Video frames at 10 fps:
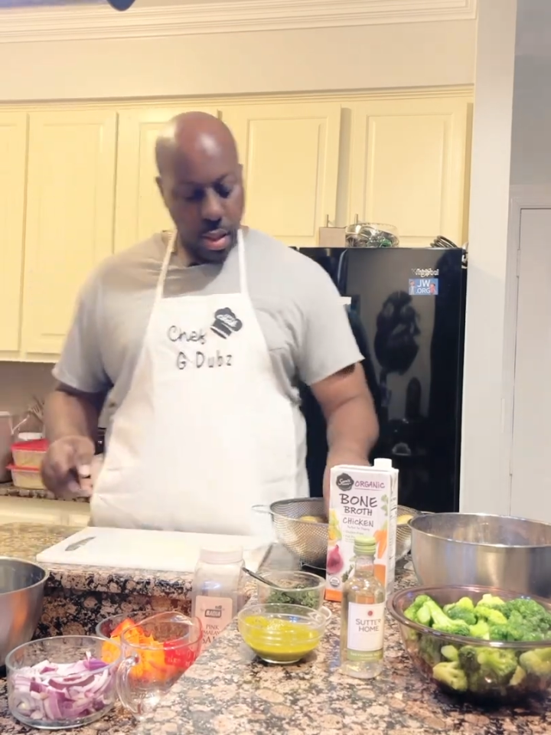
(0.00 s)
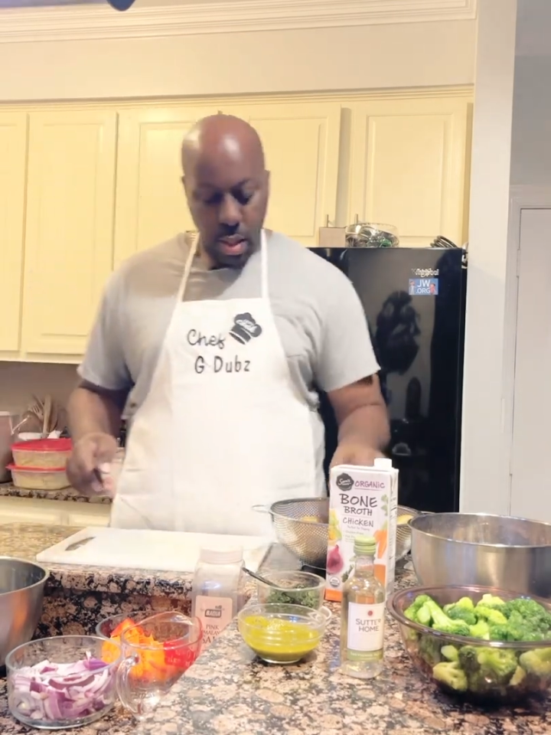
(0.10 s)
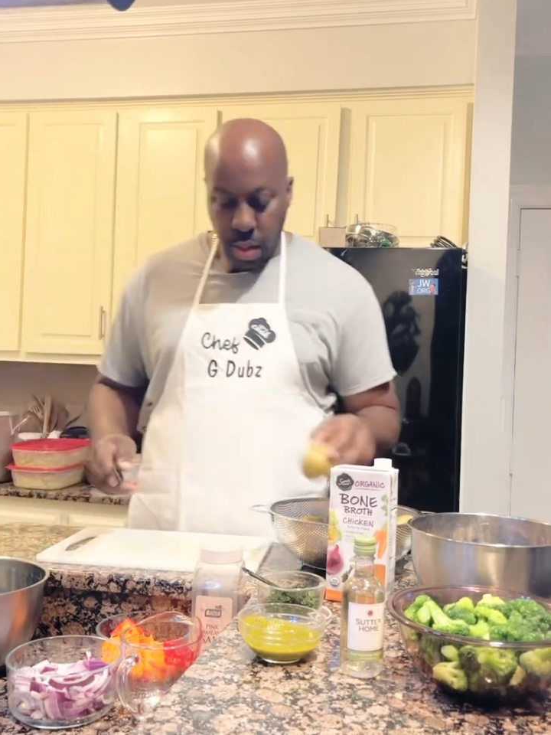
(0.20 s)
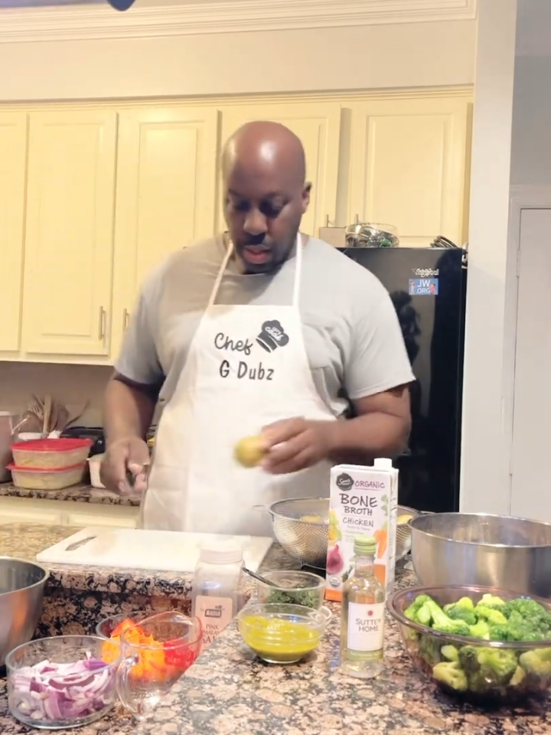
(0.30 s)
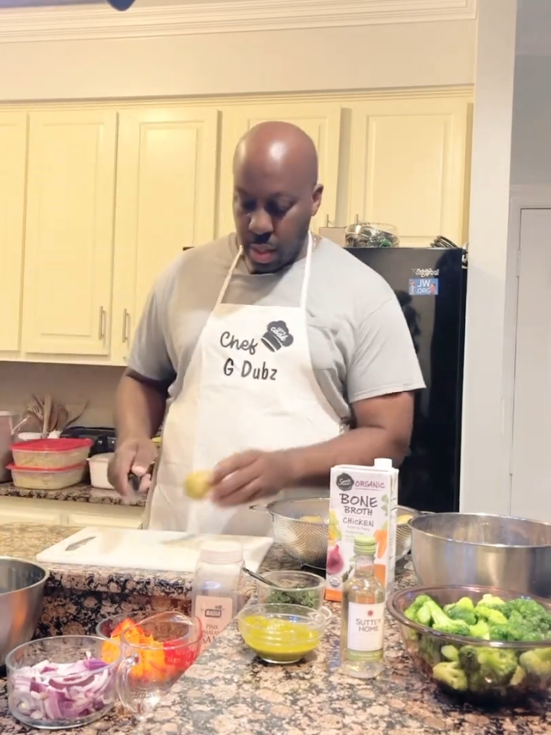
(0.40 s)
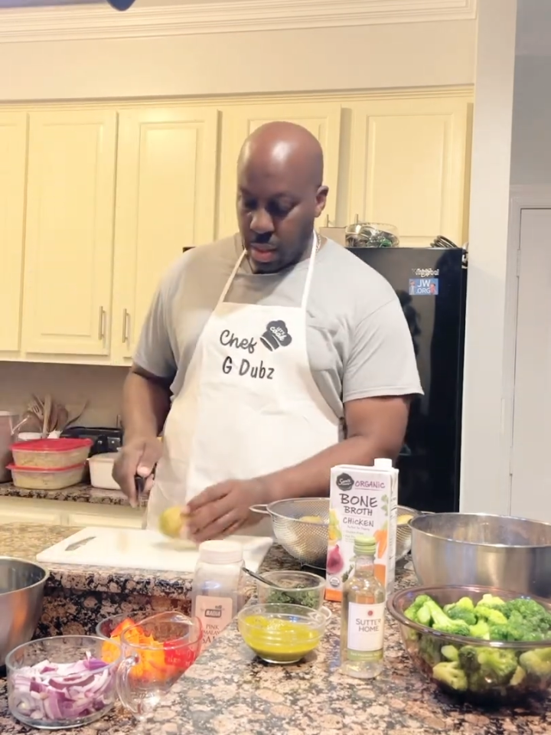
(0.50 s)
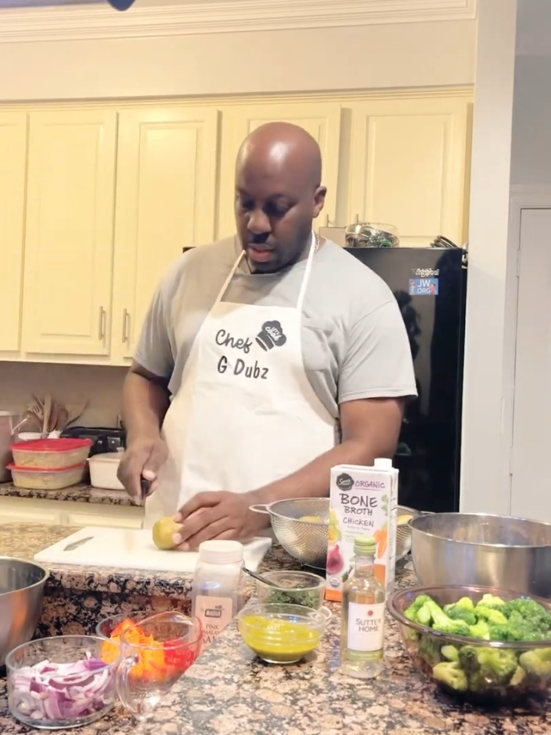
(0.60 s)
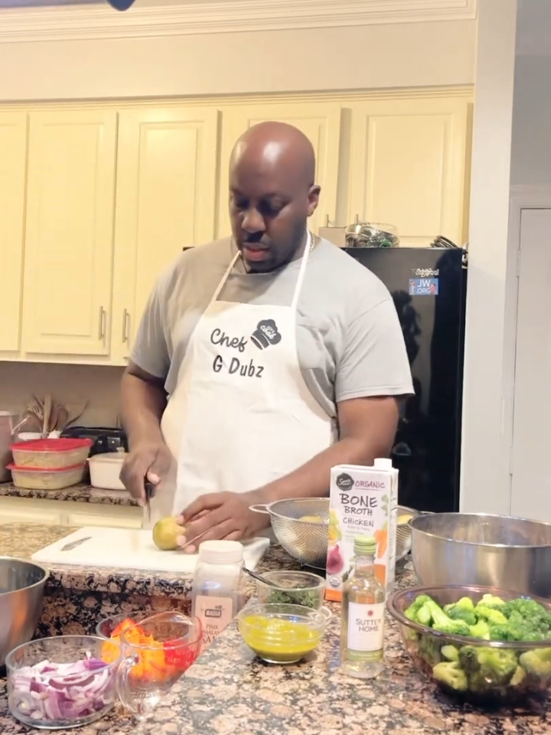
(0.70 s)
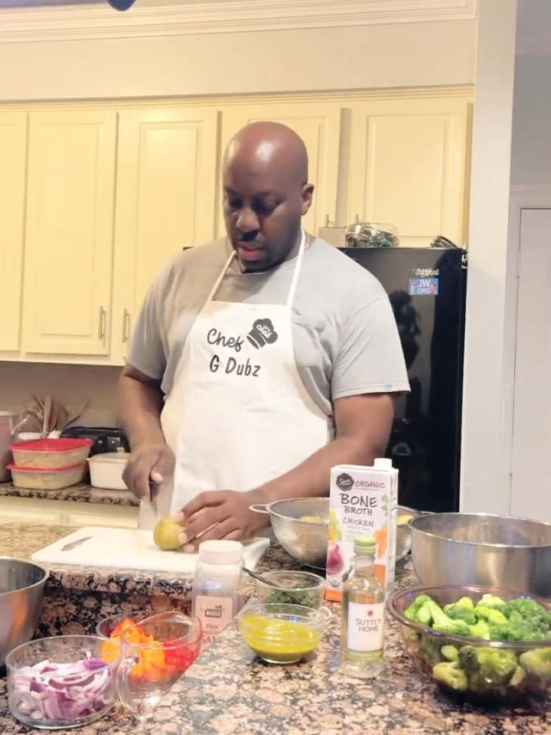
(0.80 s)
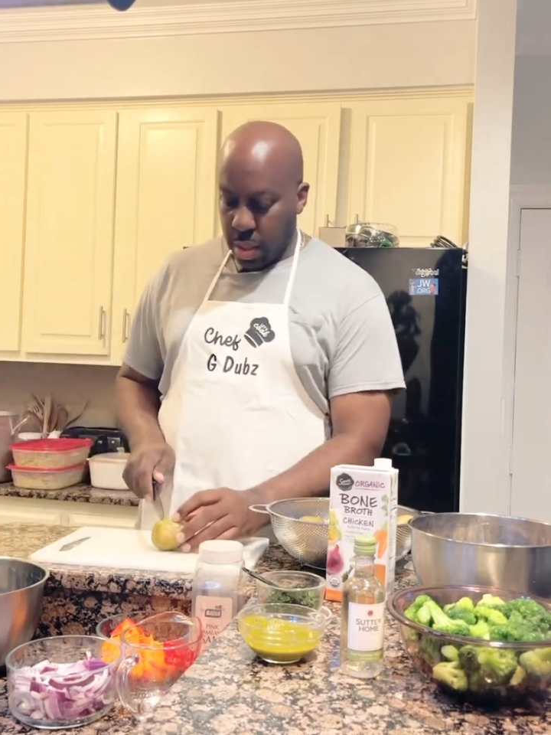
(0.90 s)
All right,
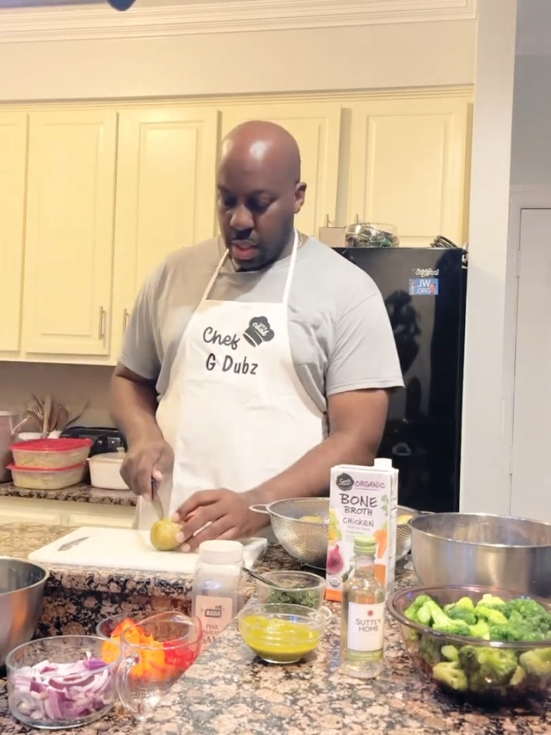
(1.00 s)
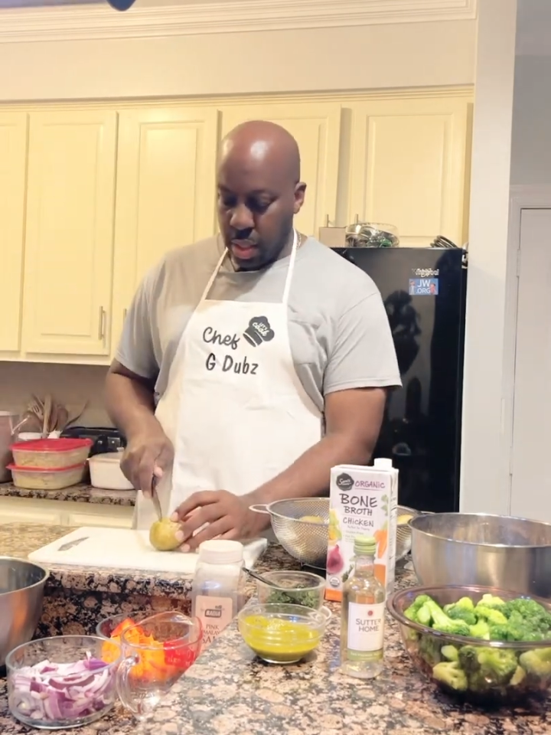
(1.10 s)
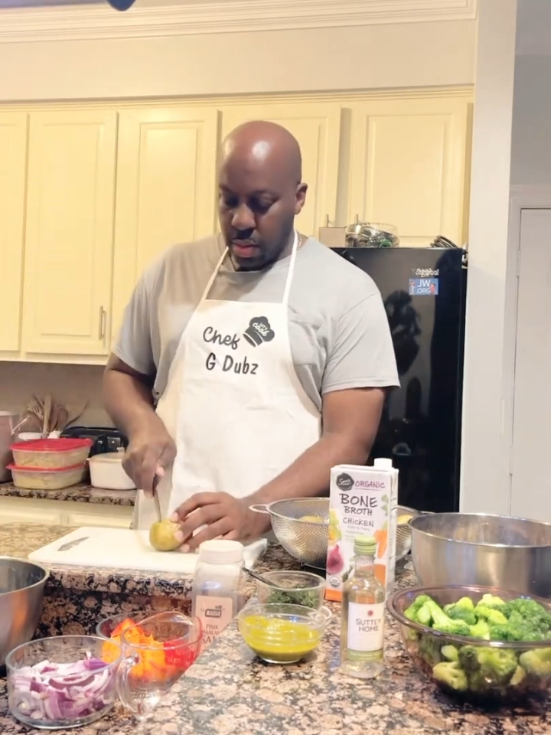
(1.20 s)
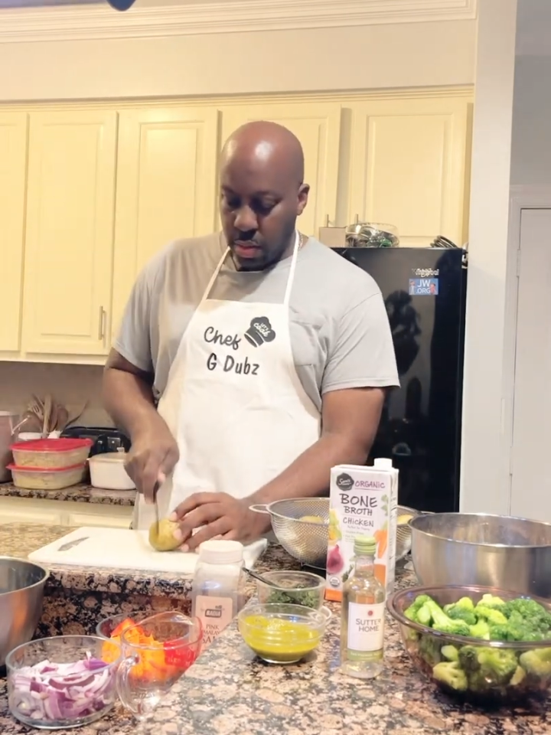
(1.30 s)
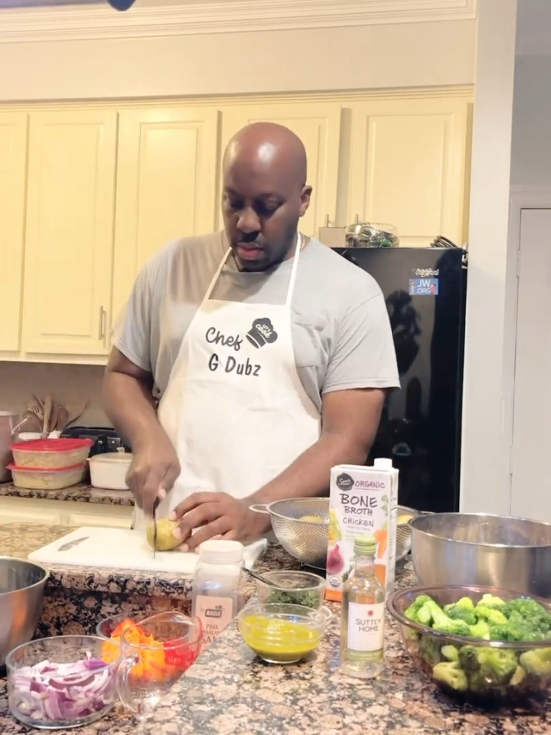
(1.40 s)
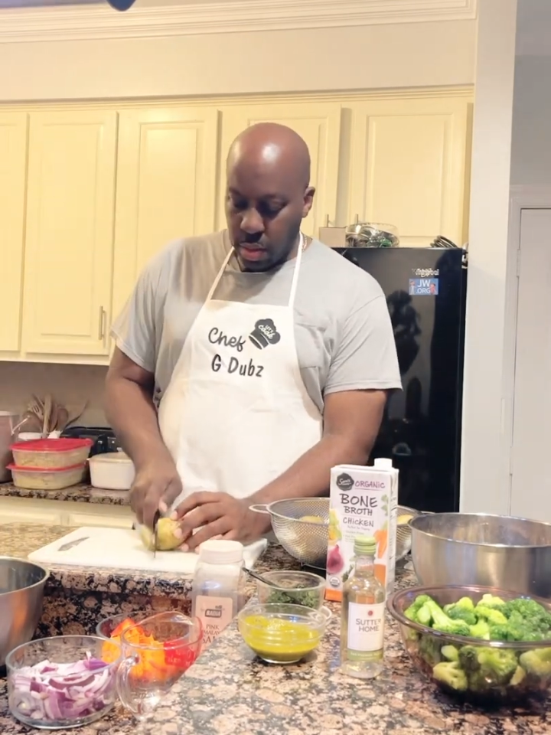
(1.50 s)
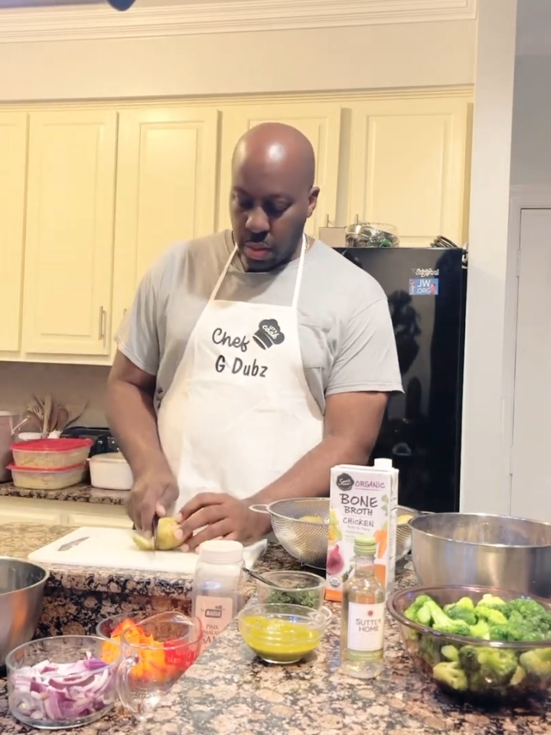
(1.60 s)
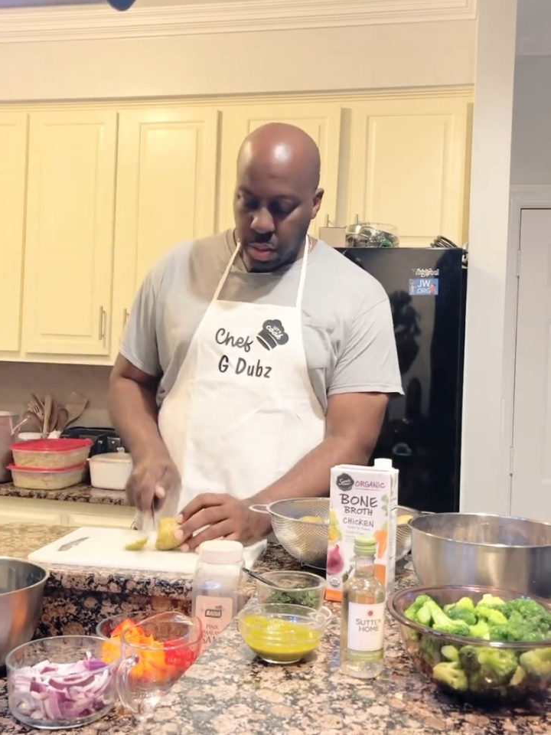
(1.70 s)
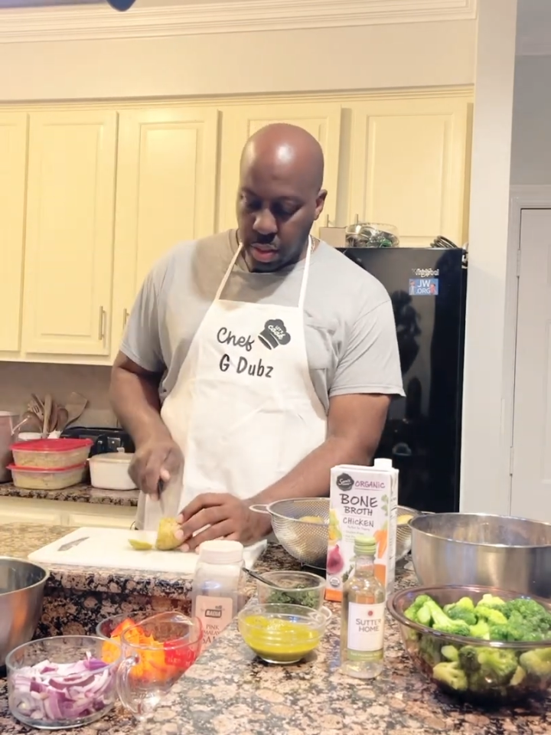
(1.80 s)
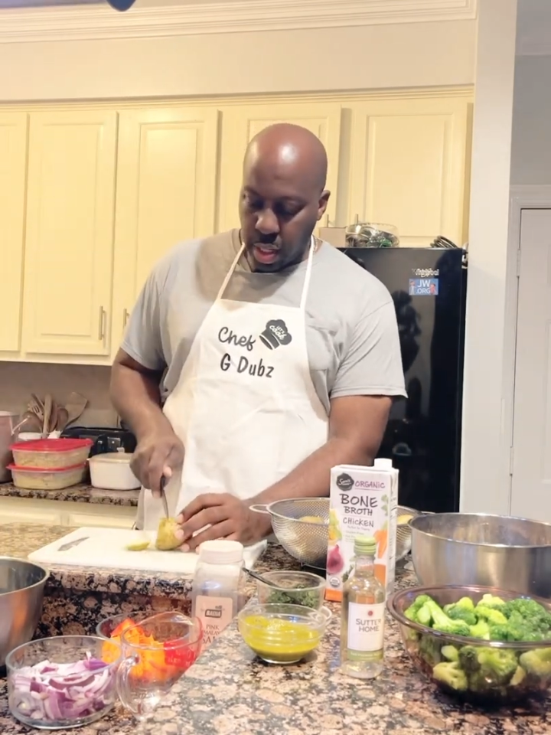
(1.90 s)
again,
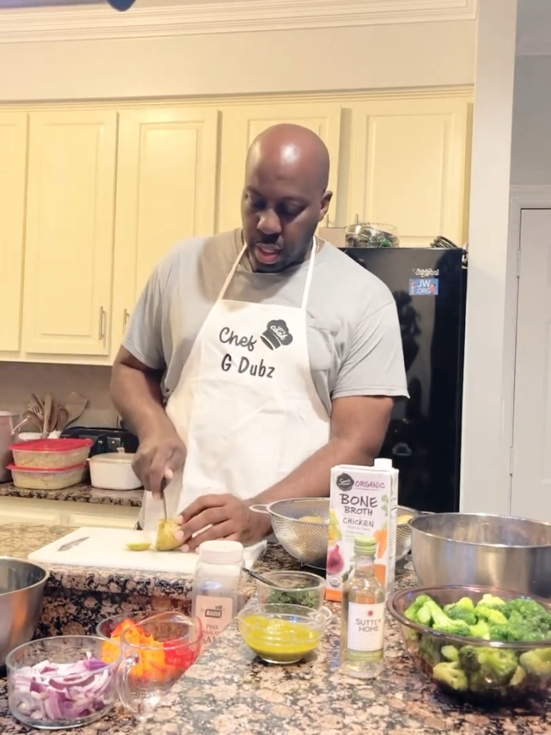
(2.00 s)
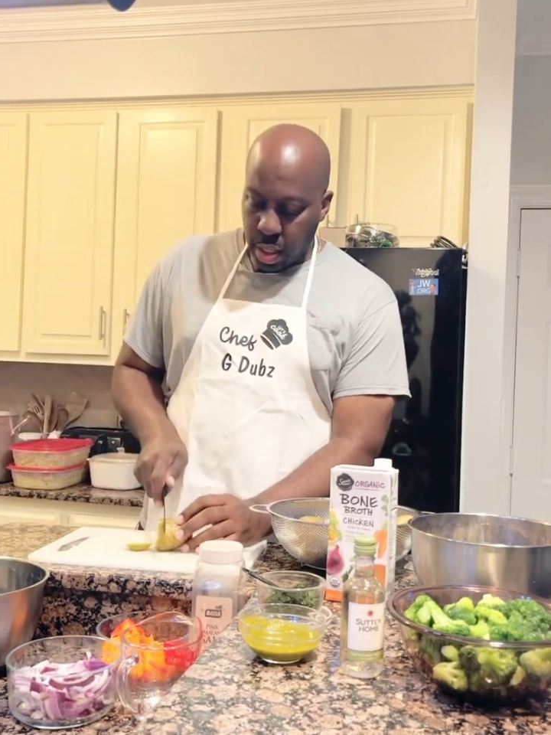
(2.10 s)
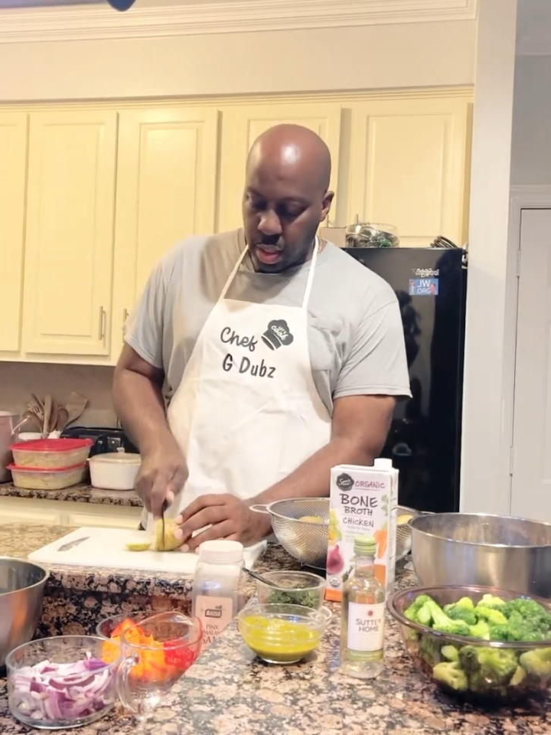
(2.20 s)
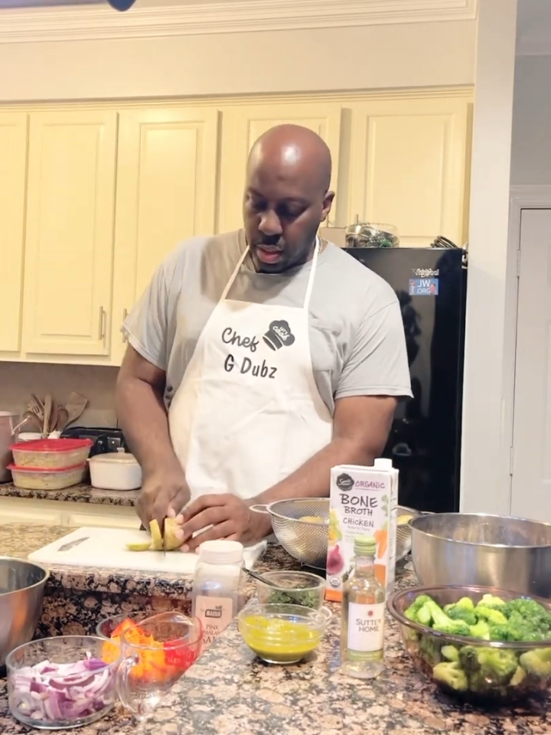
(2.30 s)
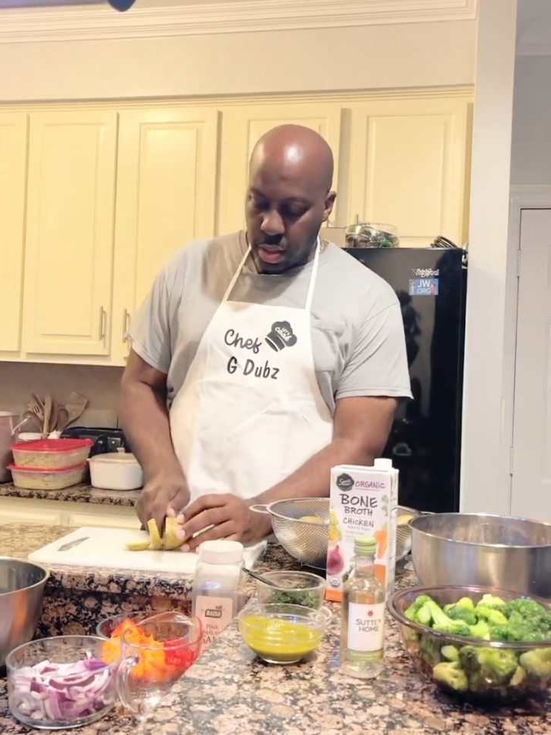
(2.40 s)
we'll take it.